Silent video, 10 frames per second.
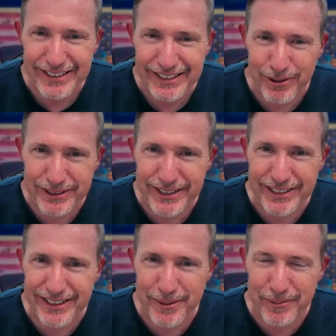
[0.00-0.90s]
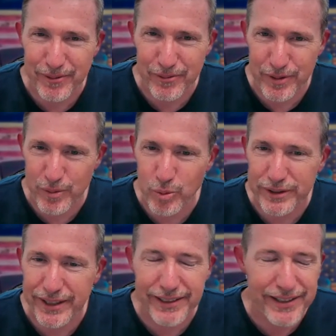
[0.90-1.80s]
criticizing them for the work
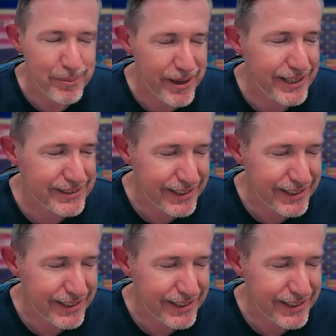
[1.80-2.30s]
they did in the past.